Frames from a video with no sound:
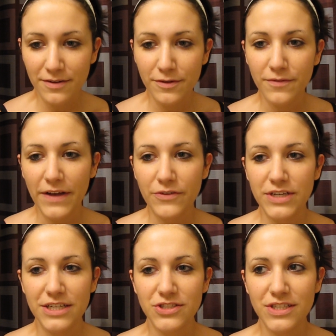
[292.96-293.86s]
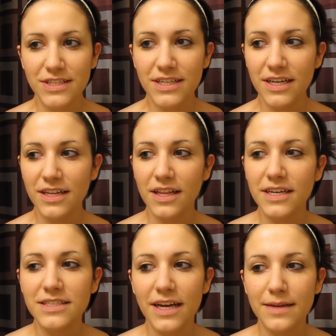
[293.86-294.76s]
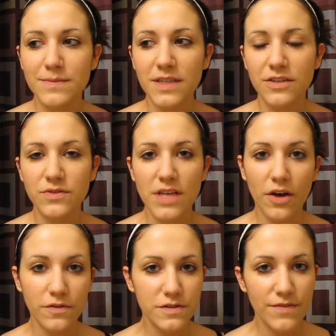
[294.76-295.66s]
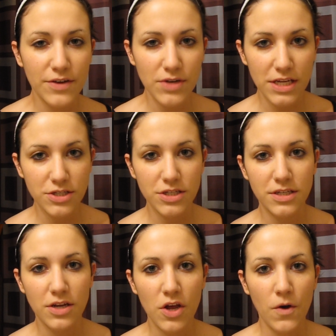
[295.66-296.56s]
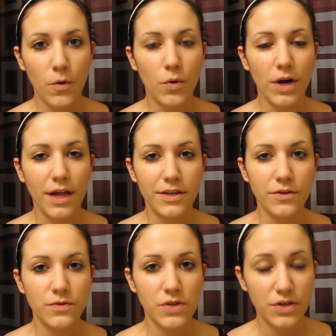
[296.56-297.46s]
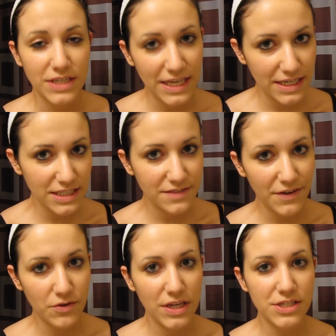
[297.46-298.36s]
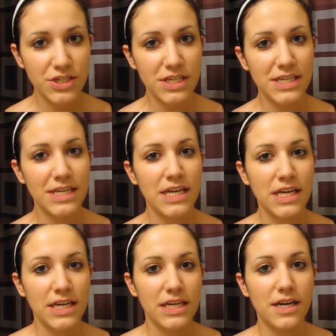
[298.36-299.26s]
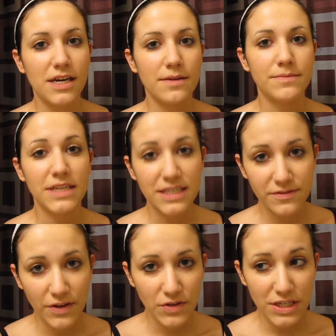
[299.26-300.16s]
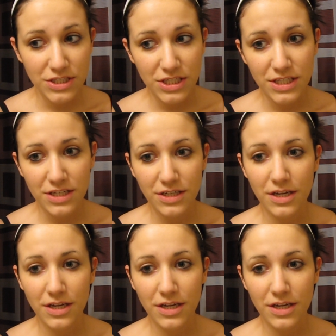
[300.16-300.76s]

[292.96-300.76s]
For foundation, a lot of times I use e.l.f.'s foundation, or I use Hard Candy's foundation, NYX foundation,